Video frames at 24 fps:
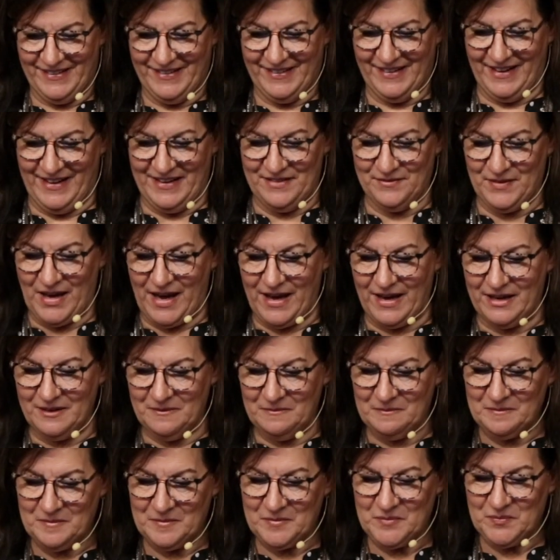
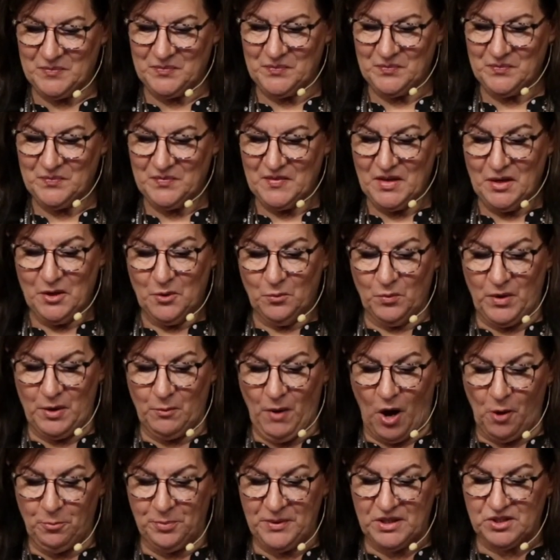Amen. We
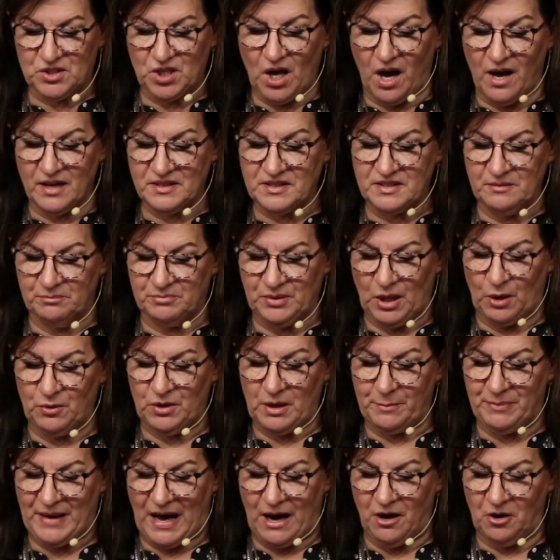won't be tossed and blown
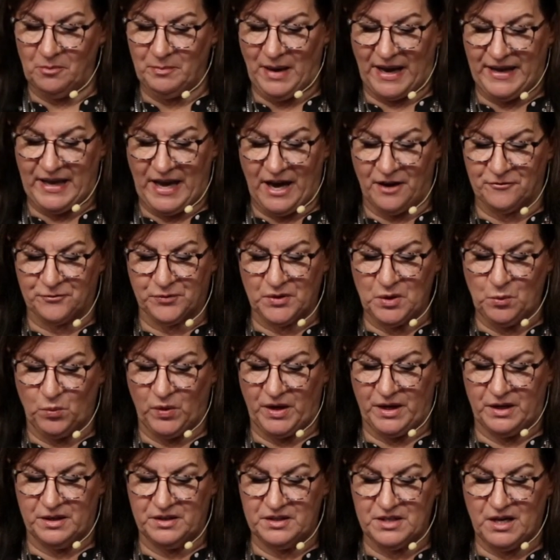about by every
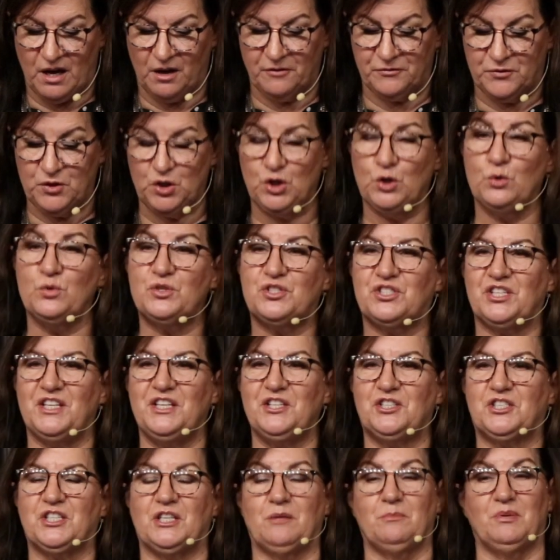wind of new
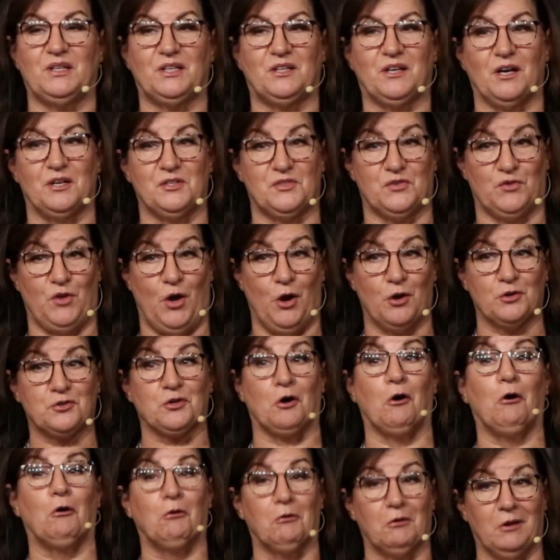teaching, because there's a
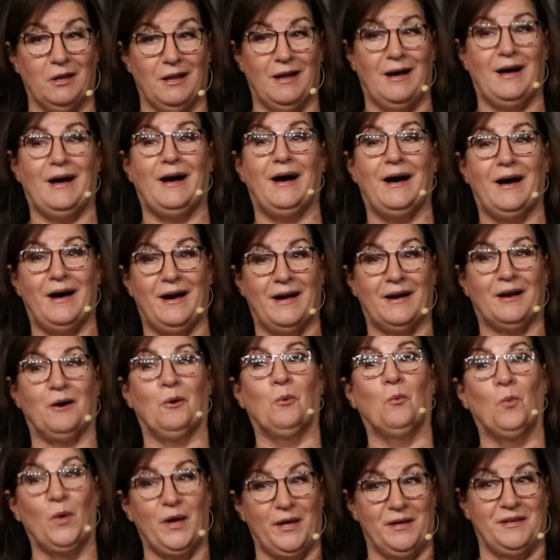lot
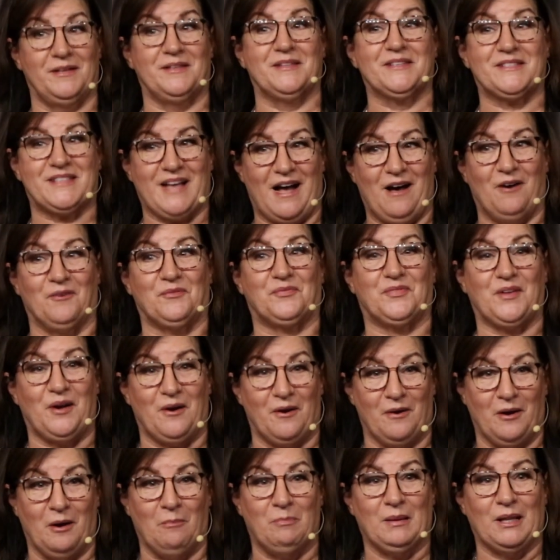of winds out
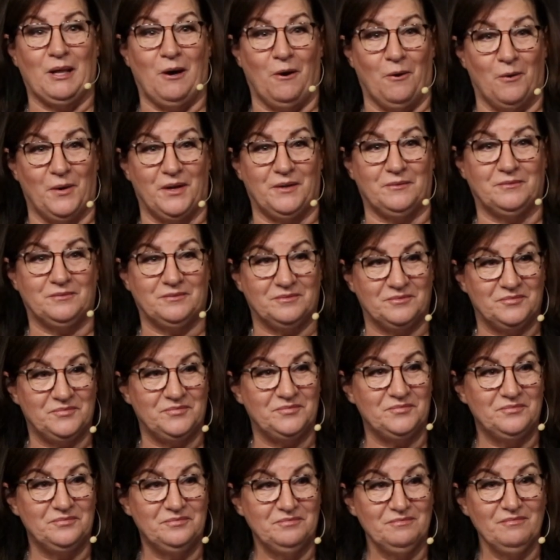there blowing.
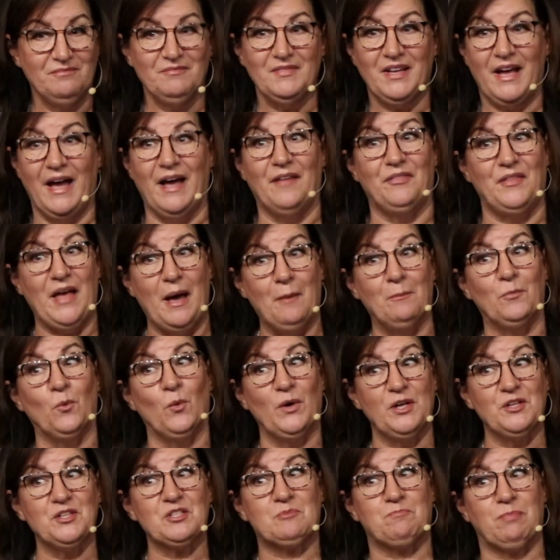And them
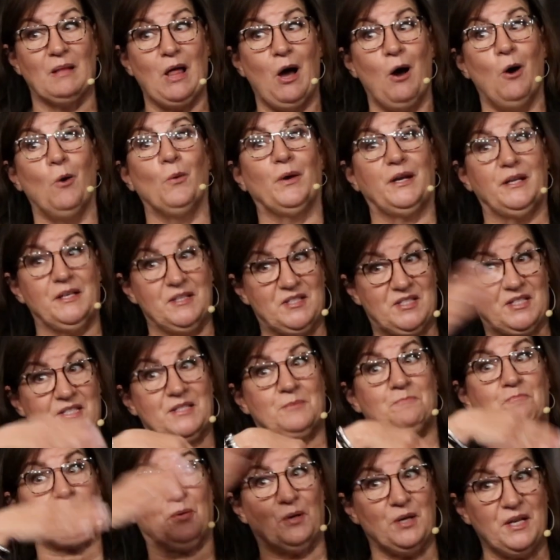winds blowing
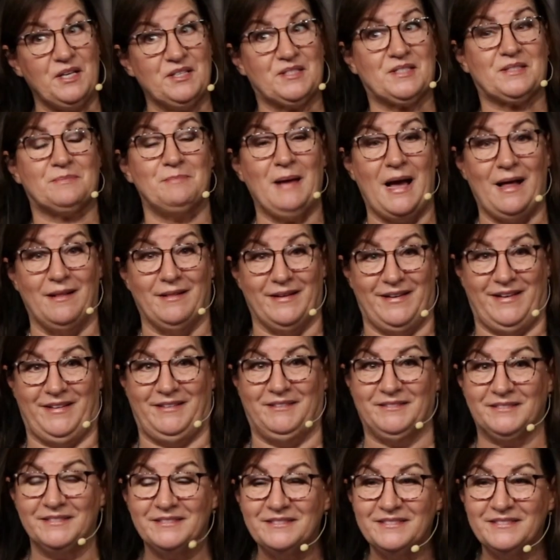is pretty smelly.